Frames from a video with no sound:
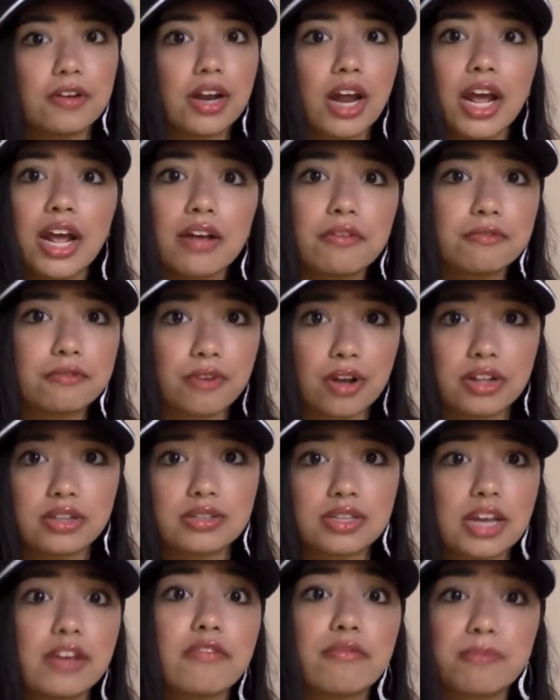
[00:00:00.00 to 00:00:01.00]
And I have
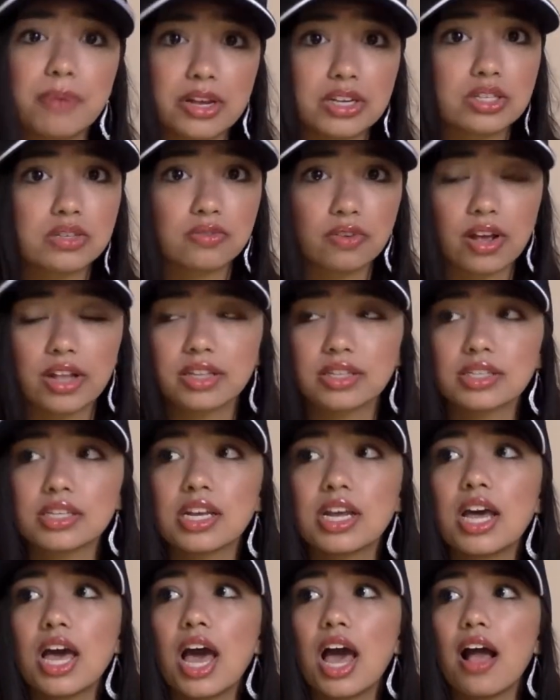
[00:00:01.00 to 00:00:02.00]
friends. I have best friends
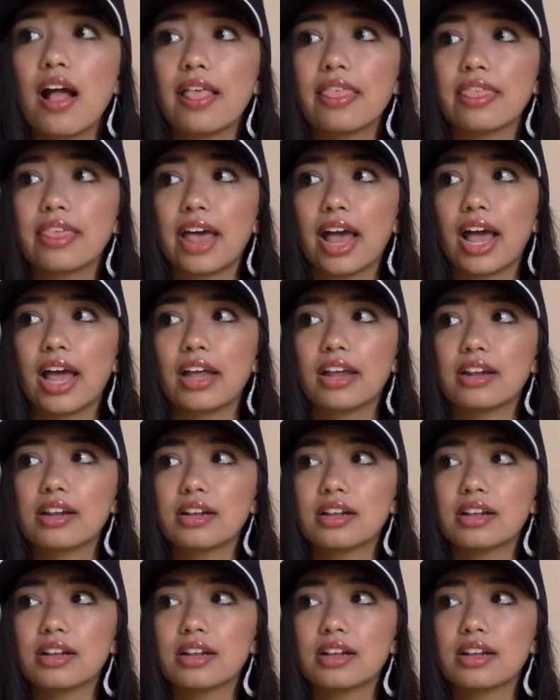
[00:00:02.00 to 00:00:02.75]
that